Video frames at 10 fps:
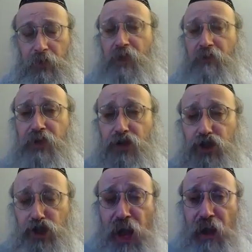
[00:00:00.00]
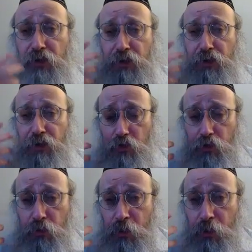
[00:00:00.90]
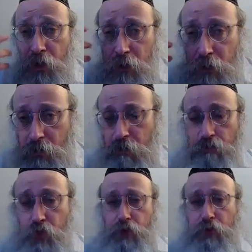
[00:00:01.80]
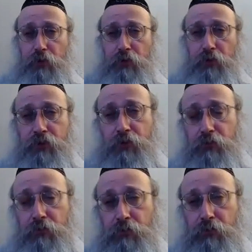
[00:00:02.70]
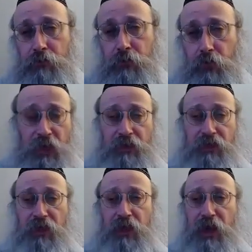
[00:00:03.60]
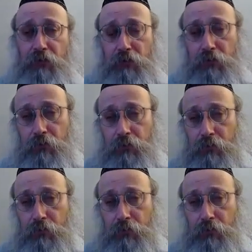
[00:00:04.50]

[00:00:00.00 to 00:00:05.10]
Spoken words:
giving charity to murderers. We're not allowed.